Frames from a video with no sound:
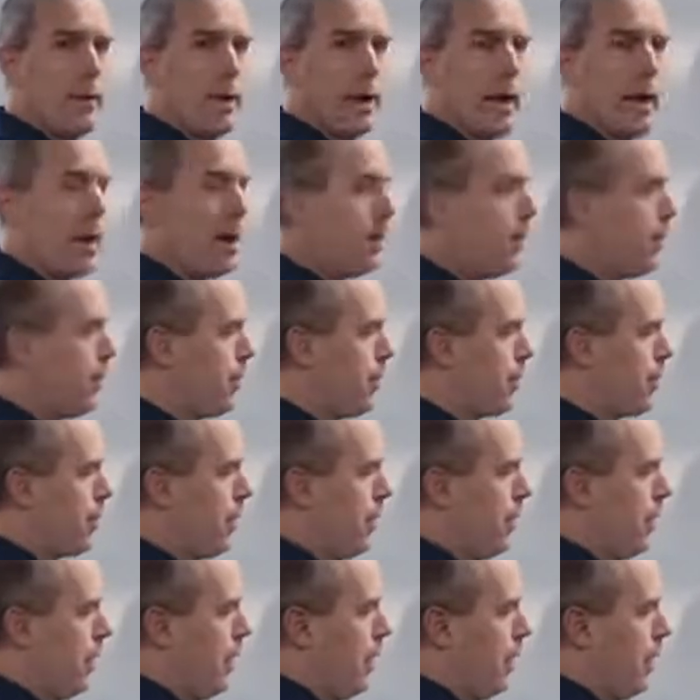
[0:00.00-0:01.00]
of the
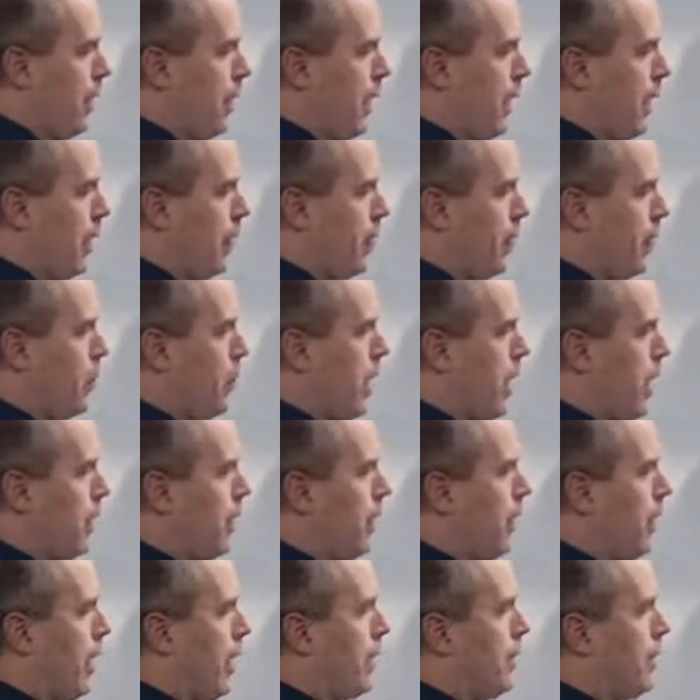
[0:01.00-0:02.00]
house and your
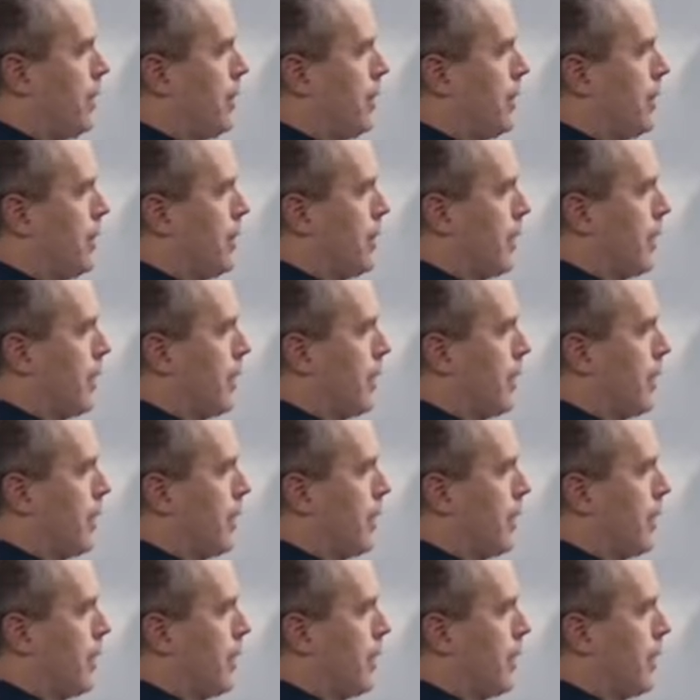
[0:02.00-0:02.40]
water lines.